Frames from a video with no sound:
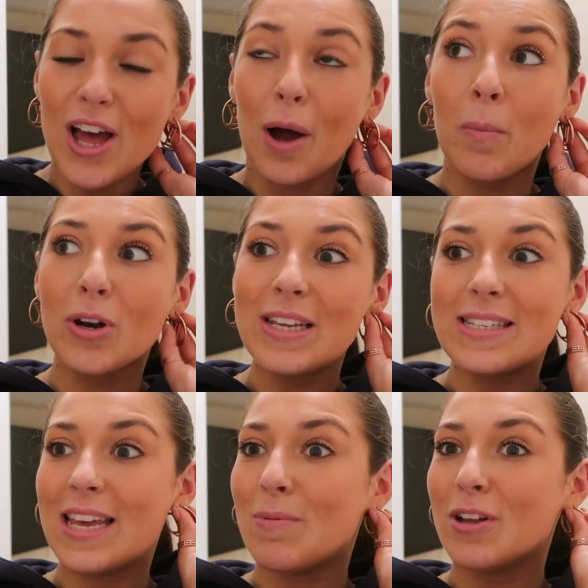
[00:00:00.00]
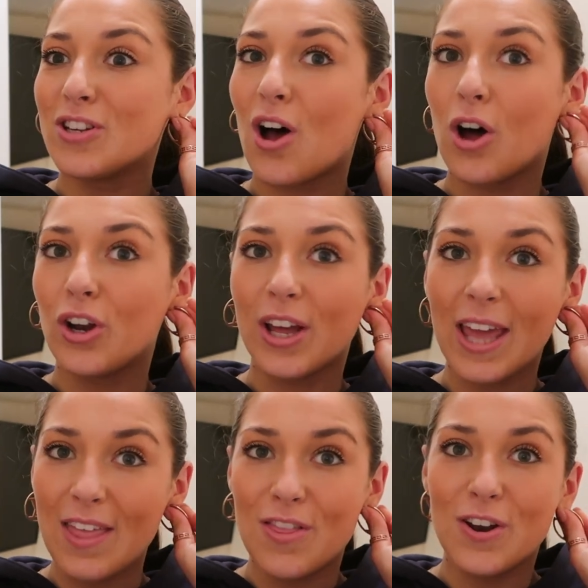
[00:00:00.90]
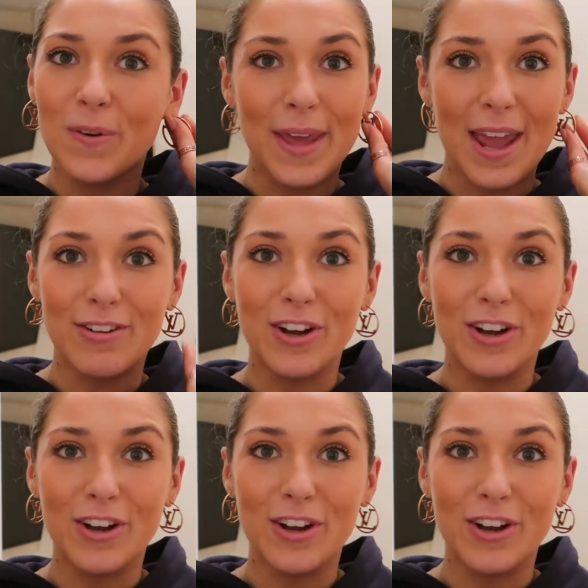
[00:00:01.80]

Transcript: I want to see what's on like in the new year